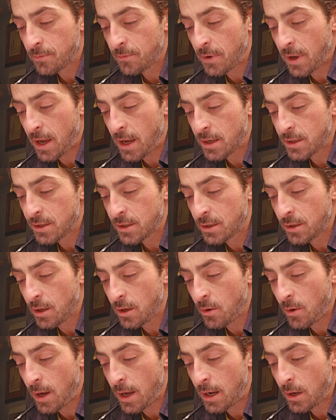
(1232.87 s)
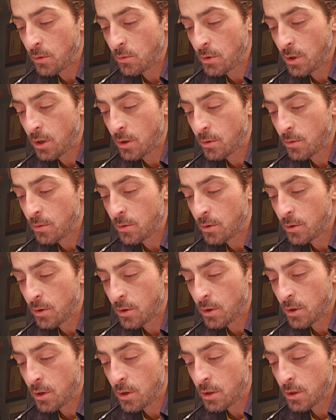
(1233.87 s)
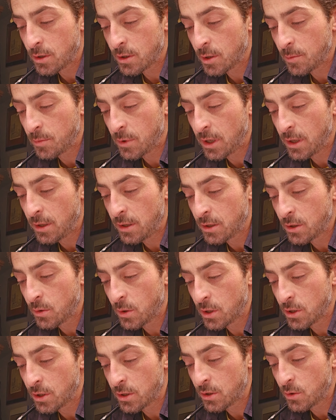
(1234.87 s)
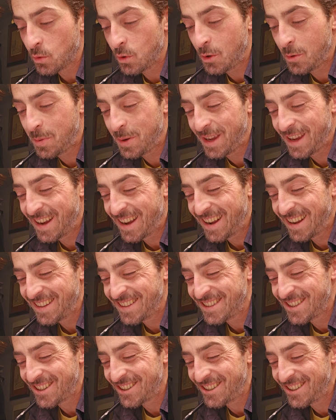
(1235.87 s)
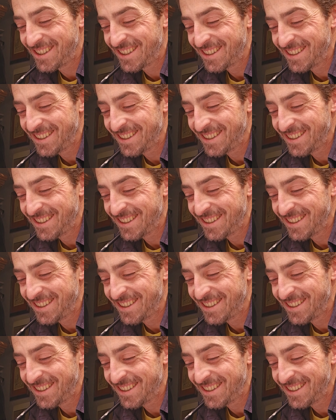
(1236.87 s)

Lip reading: Fast, slow, I don't know. Someday these questions will be answered.